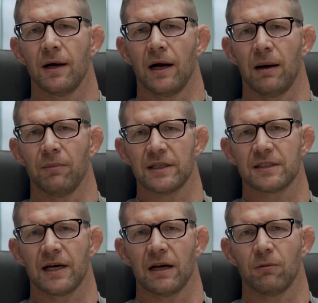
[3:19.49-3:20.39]
um, that's
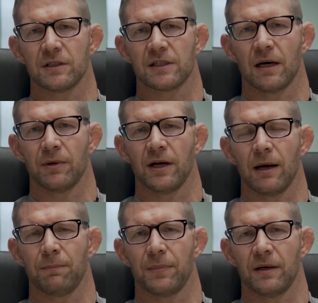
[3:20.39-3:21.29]
kind of what's coming
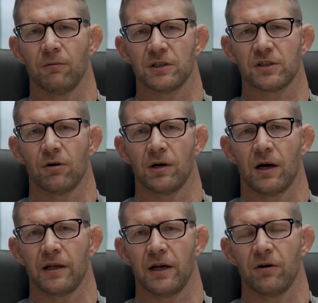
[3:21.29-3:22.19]
up and what's going
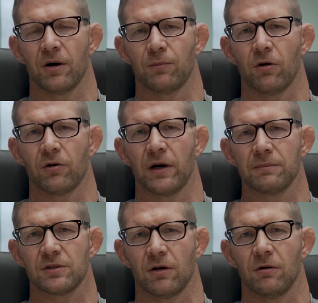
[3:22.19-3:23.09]
on here in our
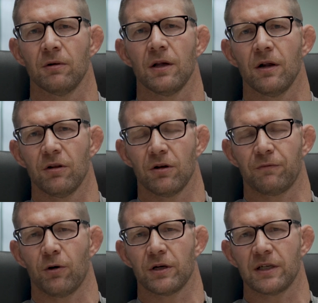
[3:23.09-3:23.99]
program. So look
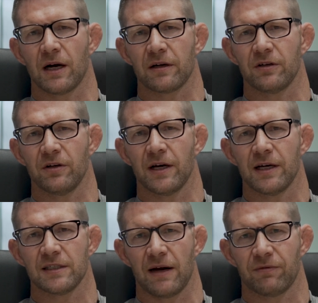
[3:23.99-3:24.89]
forward to talking to you
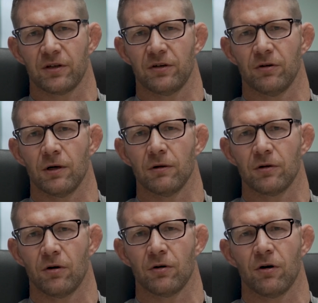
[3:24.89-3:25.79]
guys after the duel.
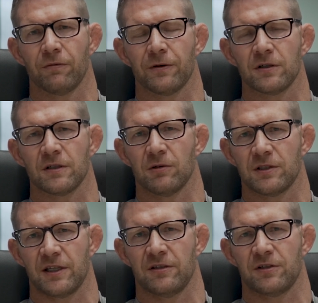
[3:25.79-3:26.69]
Go Gophers, and we'll
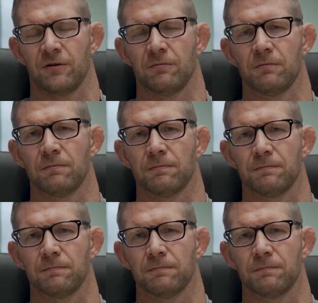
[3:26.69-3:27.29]
see you soon.